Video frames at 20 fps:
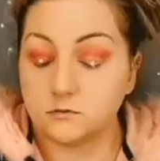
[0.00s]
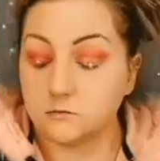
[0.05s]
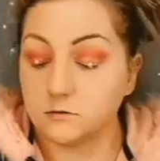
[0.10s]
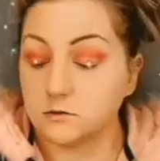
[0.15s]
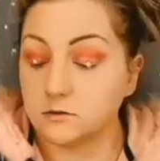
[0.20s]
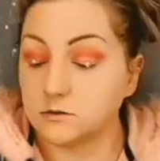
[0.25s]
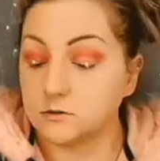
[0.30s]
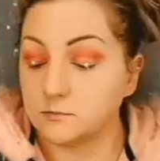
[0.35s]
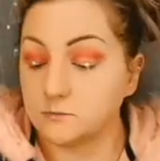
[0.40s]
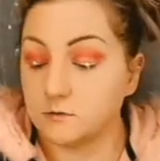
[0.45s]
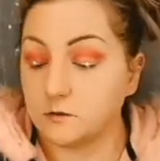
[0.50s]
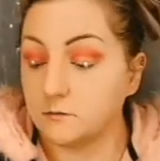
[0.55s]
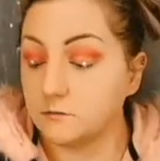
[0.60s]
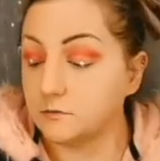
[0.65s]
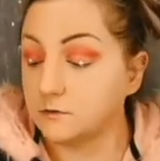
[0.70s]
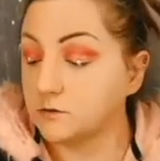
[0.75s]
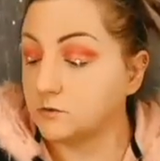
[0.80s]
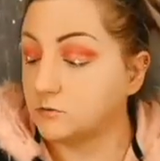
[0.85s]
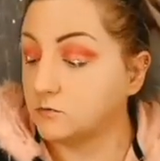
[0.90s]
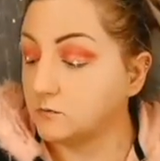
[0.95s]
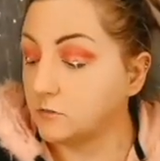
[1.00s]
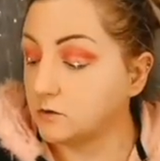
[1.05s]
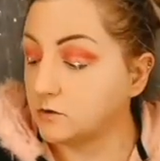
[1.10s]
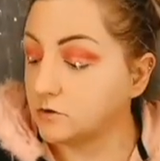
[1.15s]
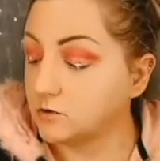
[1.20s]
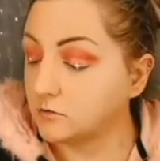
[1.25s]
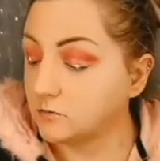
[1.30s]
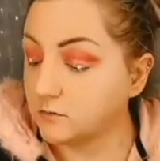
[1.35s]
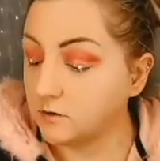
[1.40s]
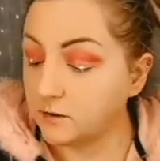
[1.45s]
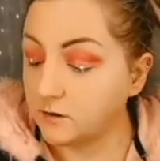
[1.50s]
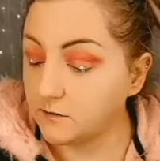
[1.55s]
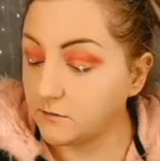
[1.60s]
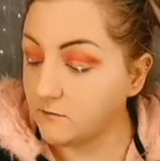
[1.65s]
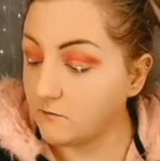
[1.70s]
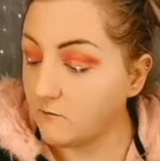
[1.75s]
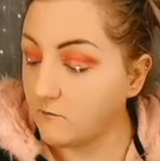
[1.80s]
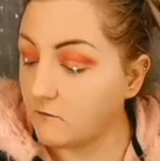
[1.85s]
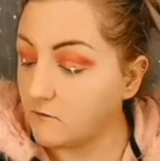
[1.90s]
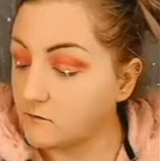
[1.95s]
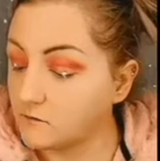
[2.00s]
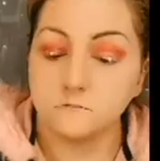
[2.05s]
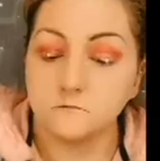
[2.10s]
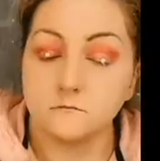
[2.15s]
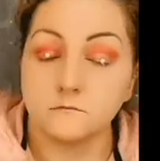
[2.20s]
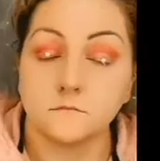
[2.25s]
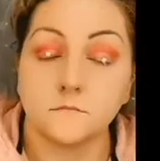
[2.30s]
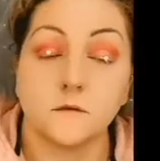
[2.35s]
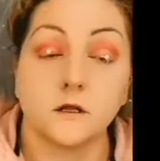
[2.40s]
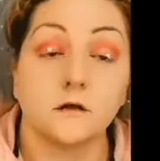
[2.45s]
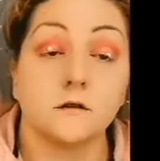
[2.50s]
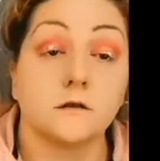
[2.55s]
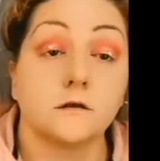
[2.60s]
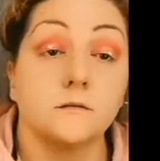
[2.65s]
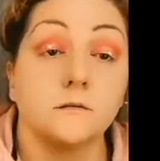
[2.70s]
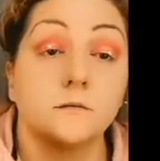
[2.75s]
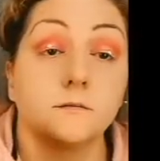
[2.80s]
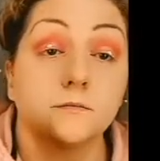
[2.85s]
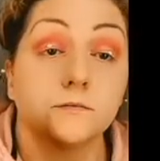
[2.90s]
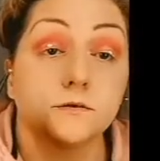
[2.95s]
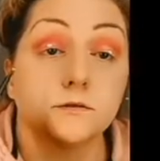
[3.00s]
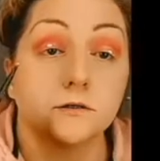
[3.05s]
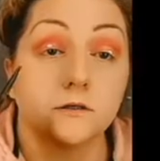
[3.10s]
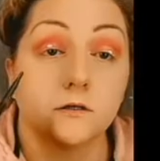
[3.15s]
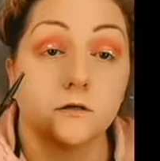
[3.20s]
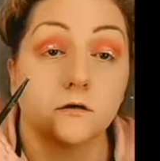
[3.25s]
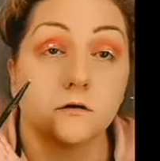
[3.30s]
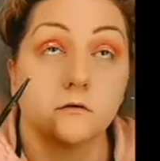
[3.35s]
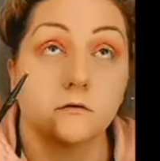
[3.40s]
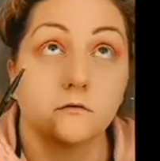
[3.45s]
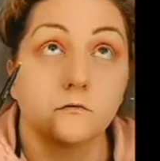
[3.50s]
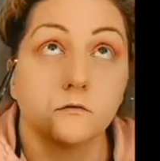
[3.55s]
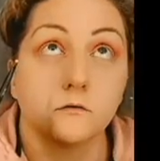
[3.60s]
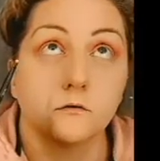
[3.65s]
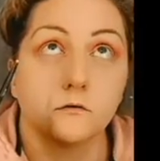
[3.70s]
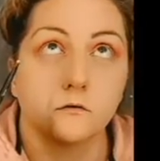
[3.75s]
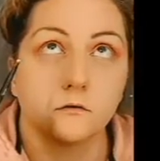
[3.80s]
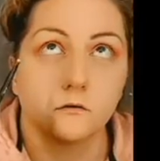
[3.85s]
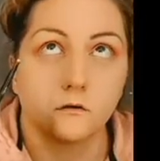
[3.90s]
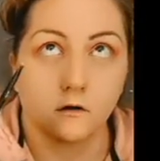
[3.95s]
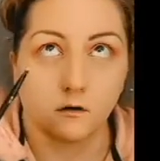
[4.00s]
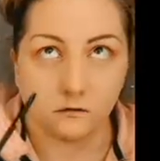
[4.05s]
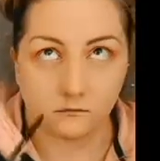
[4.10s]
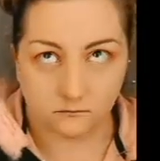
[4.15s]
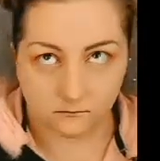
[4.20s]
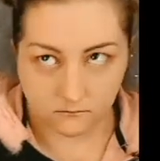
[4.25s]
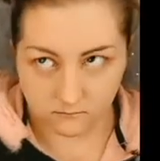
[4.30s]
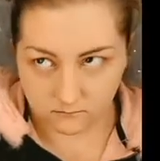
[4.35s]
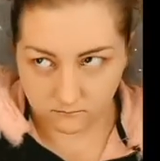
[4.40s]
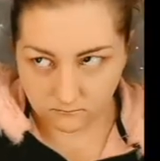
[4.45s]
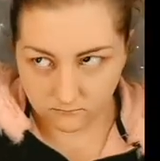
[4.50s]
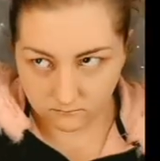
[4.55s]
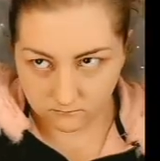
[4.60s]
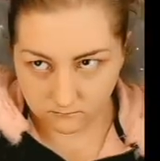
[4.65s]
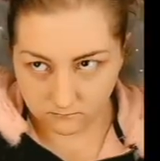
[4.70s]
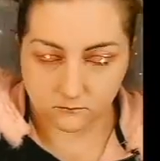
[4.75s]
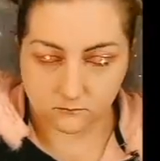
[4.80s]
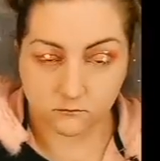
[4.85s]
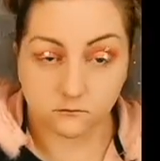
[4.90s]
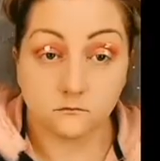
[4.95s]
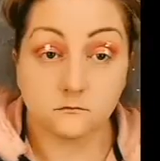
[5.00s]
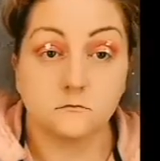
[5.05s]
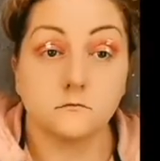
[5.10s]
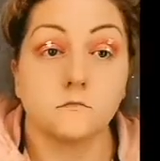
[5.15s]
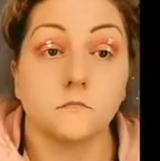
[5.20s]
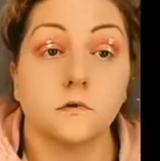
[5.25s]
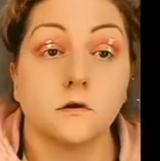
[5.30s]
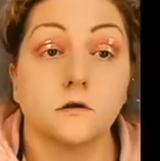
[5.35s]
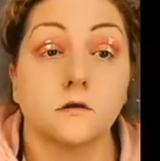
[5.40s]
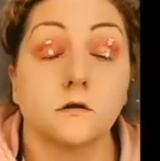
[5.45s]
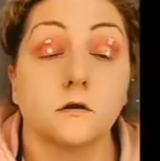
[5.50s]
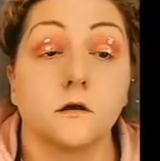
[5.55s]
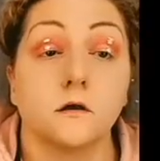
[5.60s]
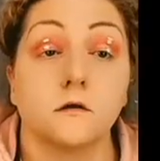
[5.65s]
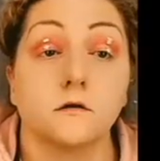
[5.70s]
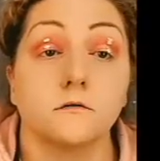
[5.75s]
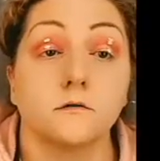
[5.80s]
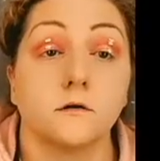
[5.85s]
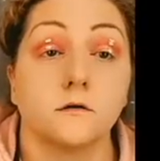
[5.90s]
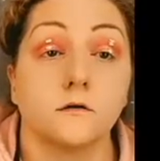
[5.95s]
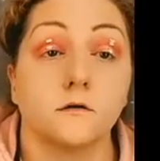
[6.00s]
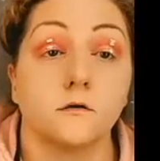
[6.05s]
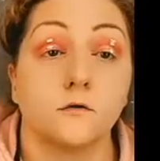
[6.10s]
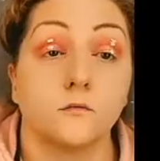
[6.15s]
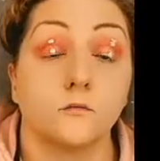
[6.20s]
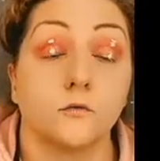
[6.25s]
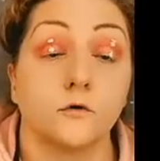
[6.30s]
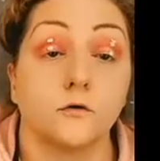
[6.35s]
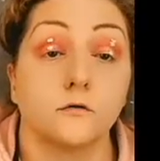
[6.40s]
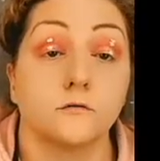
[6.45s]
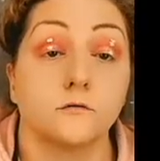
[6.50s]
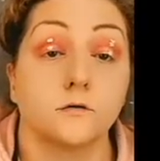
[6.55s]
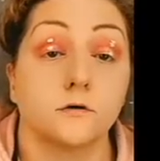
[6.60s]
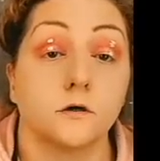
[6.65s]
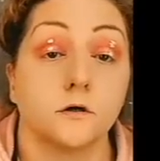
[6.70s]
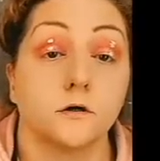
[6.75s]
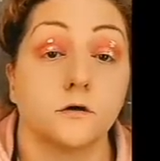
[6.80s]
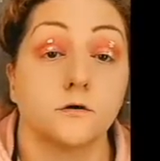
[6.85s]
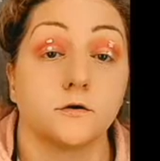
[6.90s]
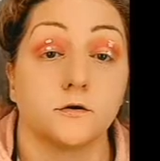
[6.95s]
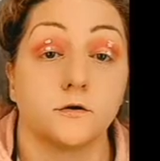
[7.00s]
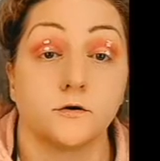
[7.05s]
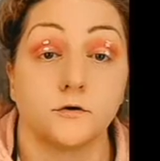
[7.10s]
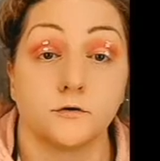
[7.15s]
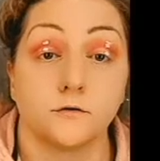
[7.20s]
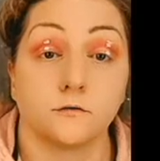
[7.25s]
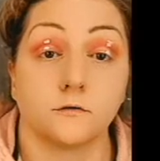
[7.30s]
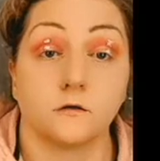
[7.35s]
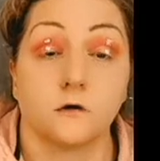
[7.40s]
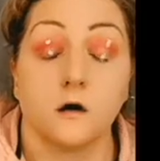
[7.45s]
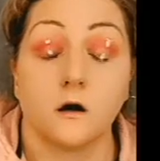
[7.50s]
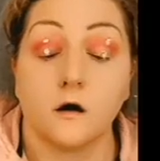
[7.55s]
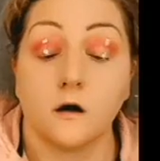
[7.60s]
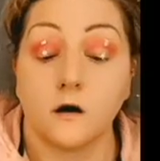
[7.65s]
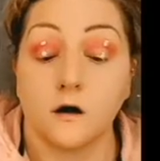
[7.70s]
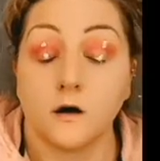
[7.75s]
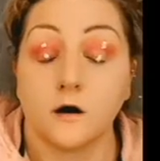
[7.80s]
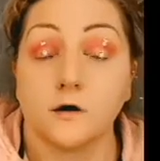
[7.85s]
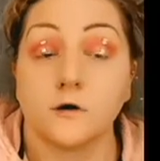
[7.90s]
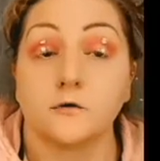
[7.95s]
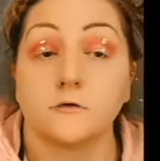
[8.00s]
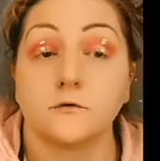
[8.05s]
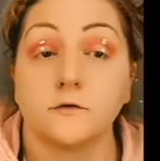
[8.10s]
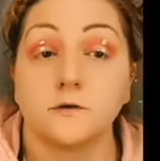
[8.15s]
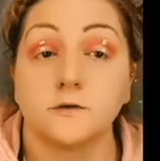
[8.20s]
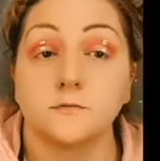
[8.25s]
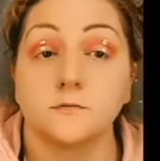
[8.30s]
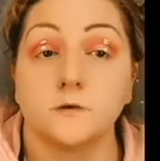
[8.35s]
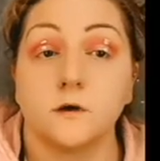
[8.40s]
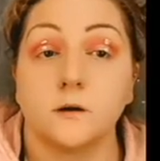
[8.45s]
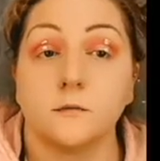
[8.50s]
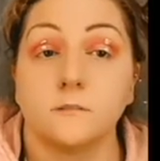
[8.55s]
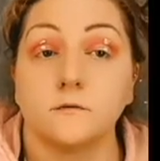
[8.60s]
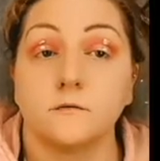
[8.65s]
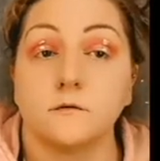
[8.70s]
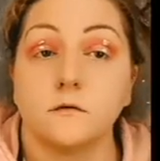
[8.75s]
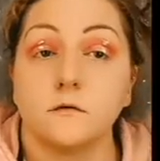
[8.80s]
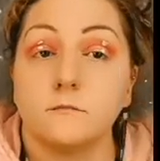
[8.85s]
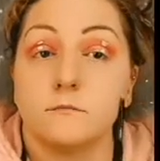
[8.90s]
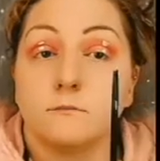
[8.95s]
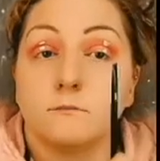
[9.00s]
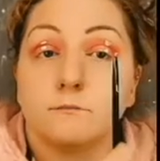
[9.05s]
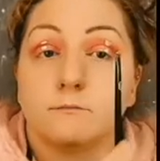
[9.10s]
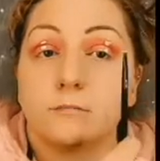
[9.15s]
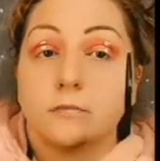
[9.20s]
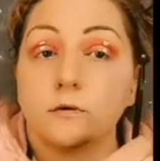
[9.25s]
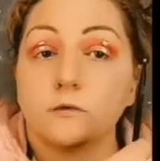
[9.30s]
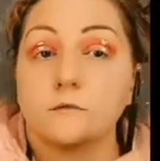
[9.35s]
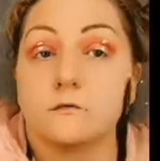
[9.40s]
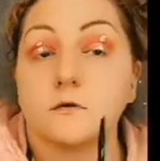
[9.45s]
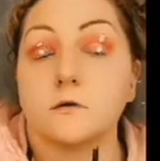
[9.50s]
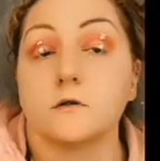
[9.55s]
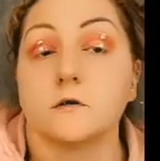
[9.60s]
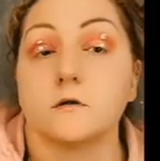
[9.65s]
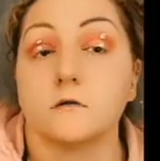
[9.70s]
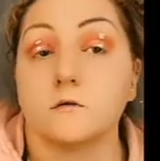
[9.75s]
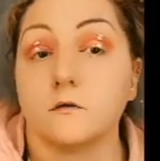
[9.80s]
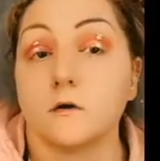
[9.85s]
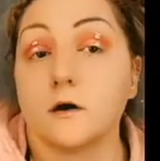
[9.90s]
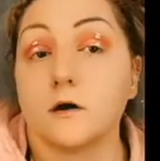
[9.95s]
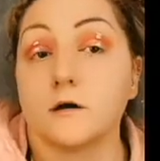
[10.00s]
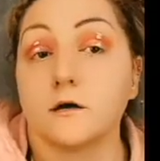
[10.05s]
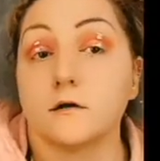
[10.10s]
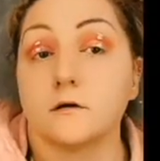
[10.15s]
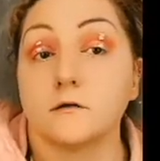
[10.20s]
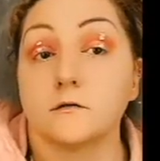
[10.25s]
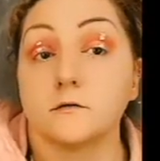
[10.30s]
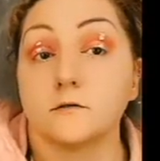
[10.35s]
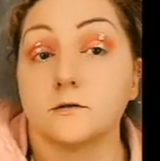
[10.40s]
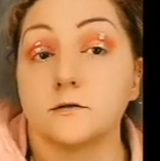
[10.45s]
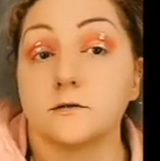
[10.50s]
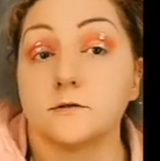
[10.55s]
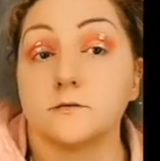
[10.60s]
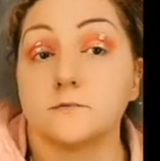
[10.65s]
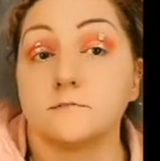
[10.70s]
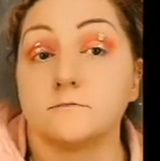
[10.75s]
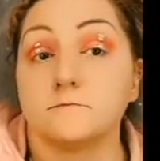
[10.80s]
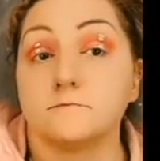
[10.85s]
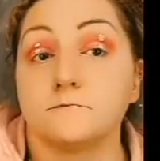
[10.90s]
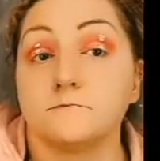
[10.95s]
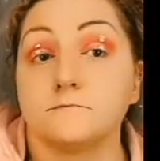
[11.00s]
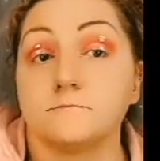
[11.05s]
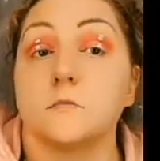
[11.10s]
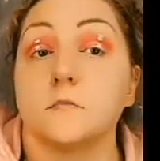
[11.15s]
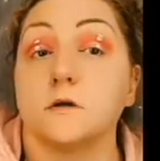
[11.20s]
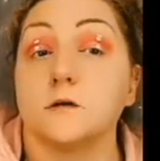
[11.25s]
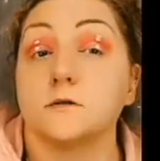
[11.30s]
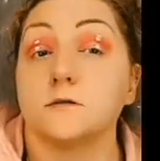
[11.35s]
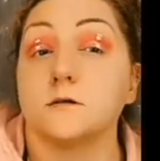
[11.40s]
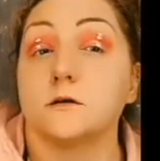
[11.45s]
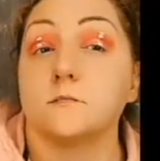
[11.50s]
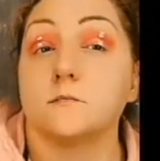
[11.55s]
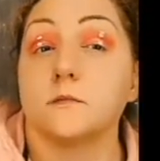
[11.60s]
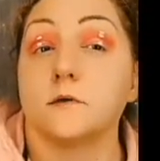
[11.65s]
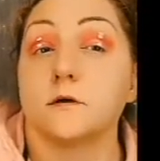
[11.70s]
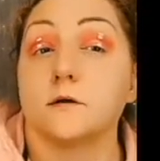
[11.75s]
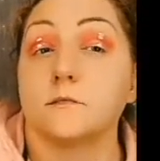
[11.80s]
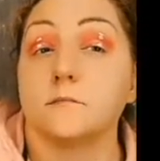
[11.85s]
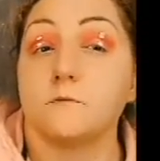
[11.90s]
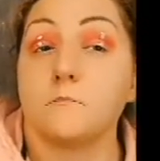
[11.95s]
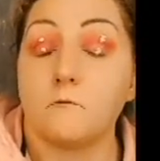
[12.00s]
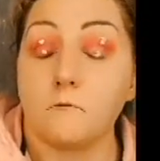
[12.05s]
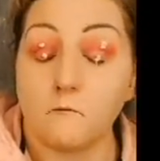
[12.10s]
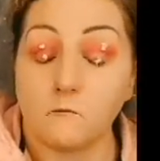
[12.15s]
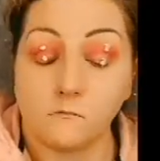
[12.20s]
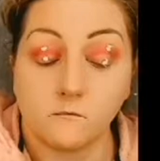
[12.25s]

That's probably too much already. A lot of people say you could look up and that'll tell you where to cut your crease properly, but look at how high it is on mine.